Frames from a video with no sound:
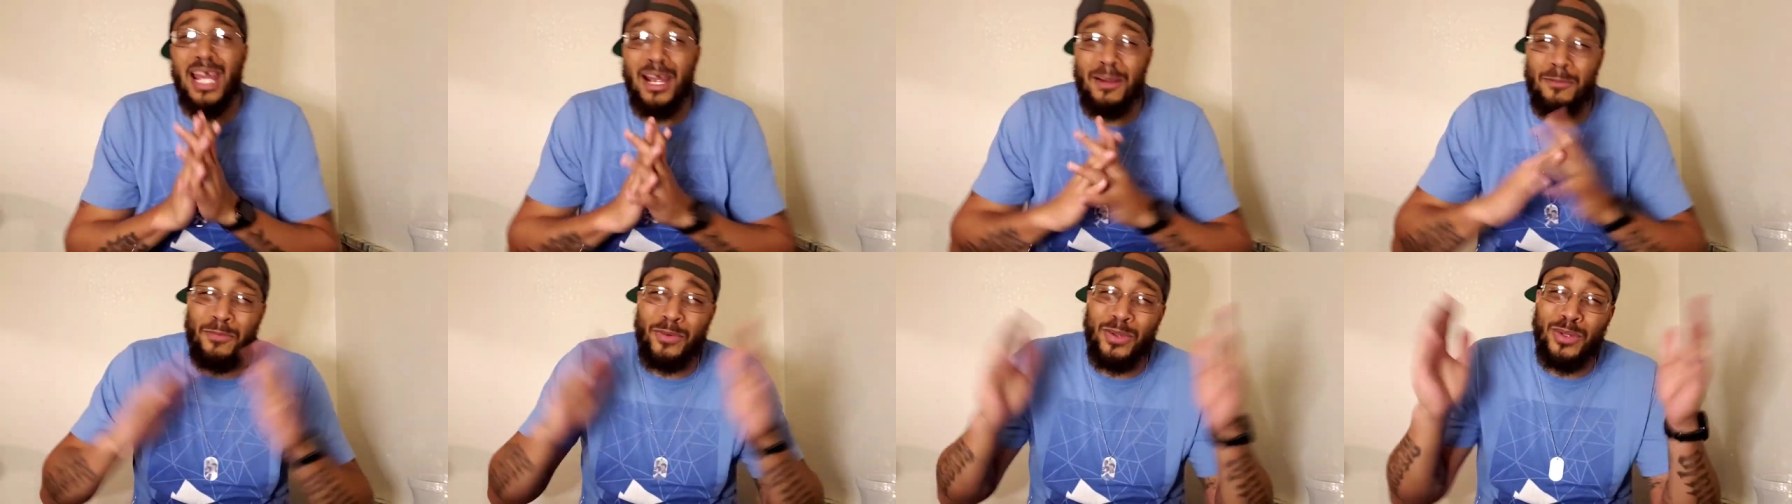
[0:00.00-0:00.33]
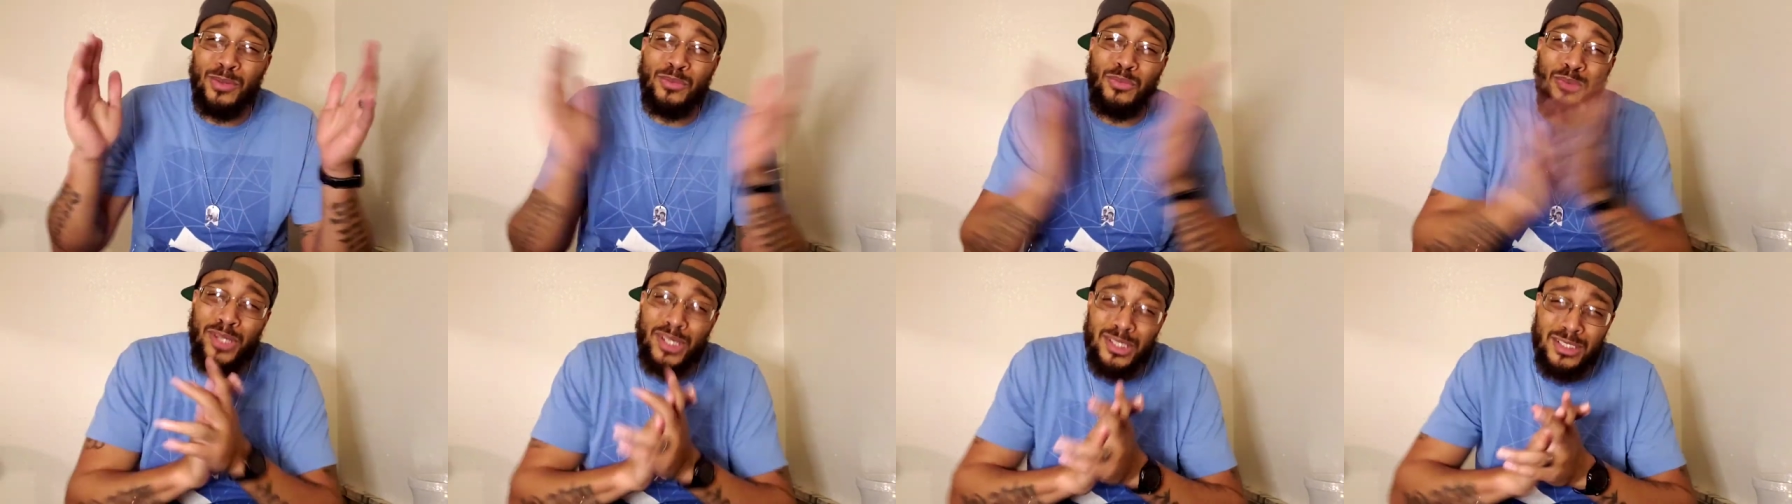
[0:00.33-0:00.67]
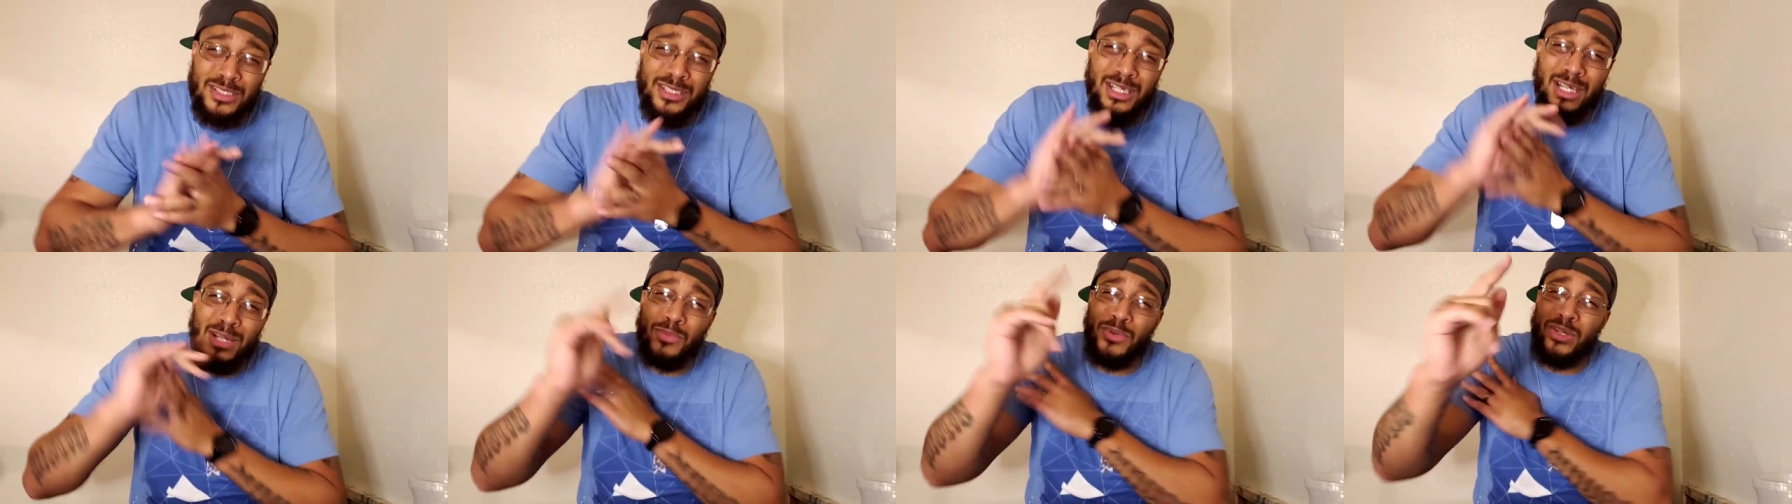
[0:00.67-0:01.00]
Every
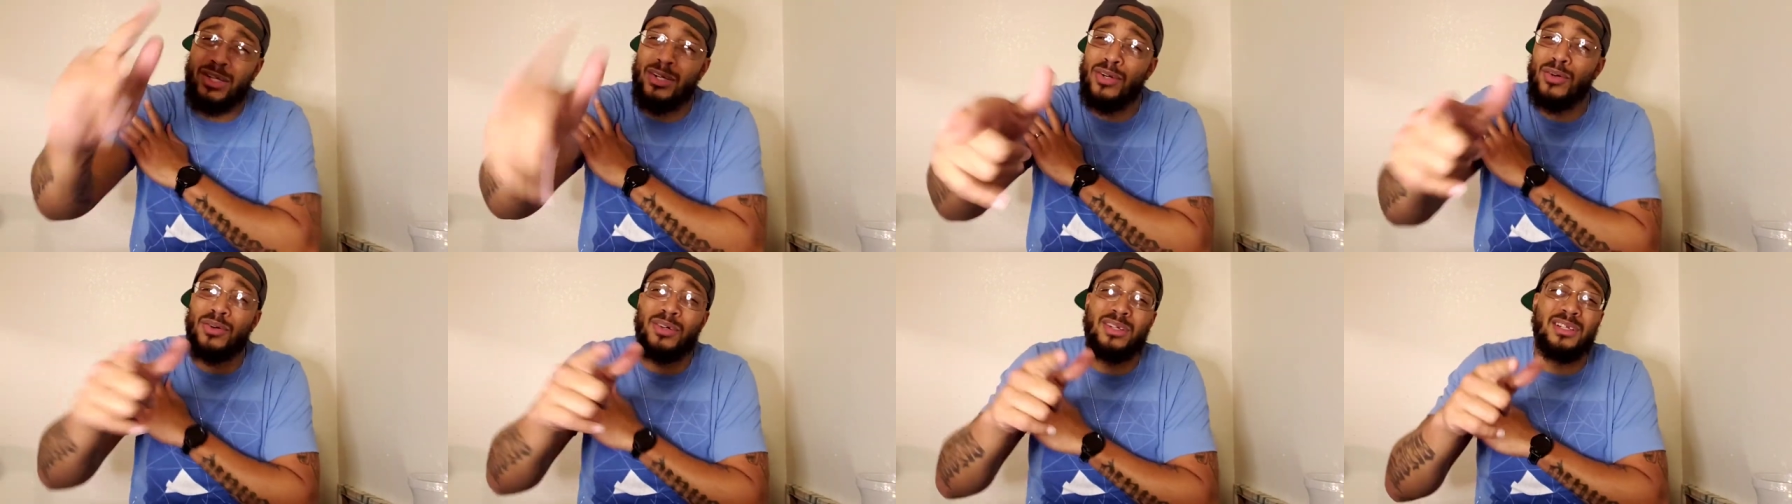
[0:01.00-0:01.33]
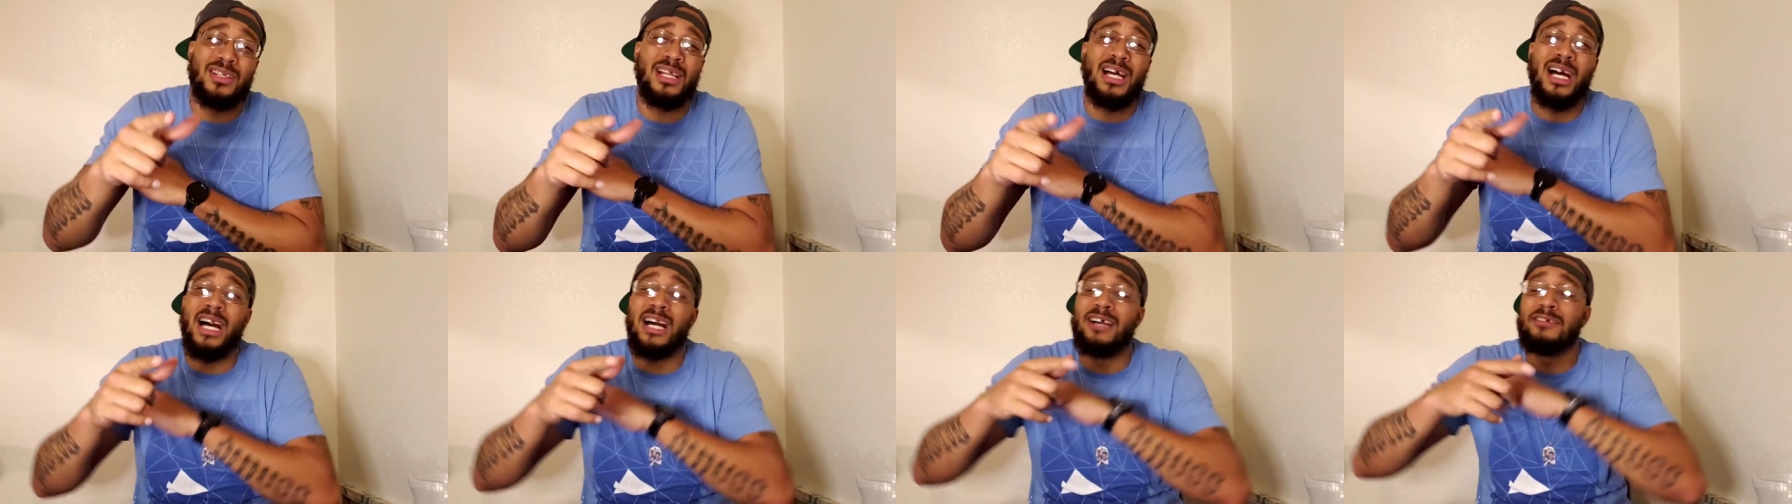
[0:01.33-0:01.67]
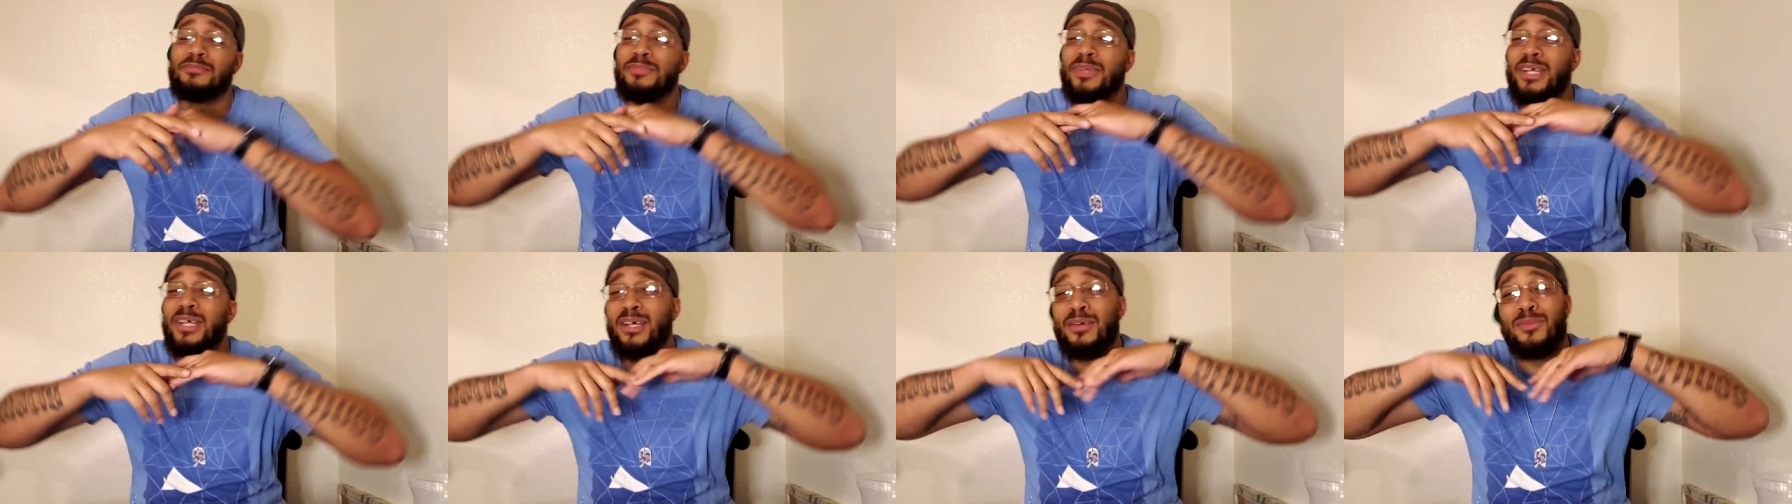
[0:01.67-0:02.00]
Wednesday we going
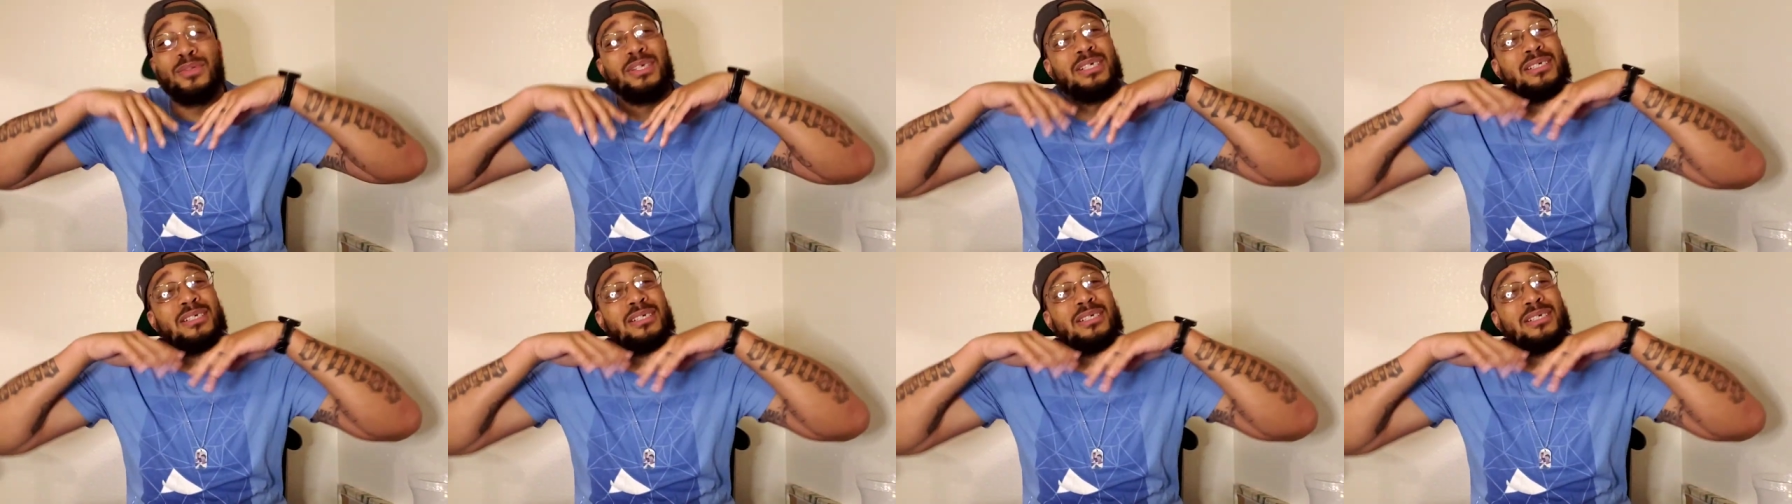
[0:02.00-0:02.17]
live, man.